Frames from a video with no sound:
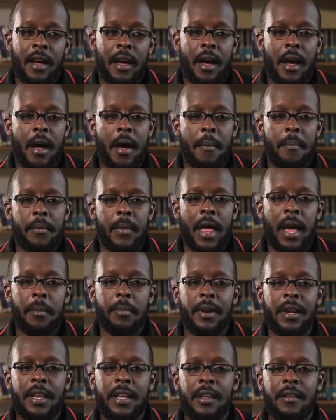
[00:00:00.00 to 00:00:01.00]
I
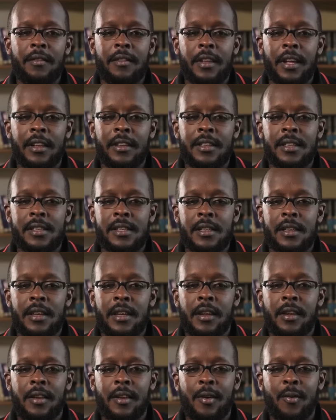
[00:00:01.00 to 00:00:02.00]
believe that
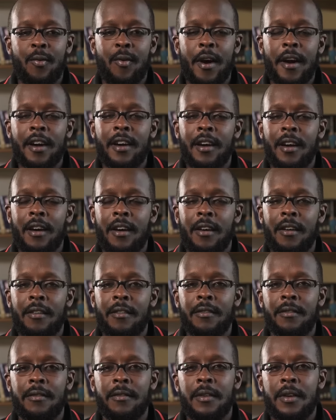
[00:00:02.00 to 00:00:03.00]
in the work
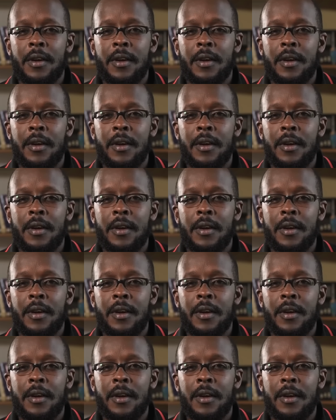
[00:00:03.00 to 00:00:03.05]
of